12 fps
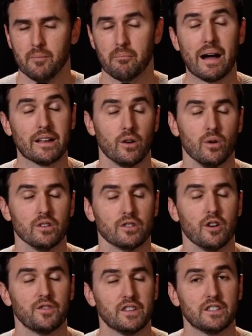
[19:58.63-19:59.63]
My goal
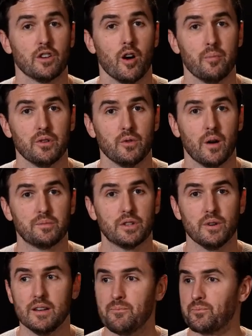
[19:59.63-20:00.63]
is hopefully to open you up
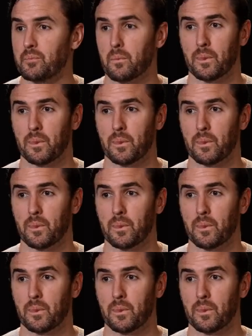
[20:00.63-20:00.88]
to it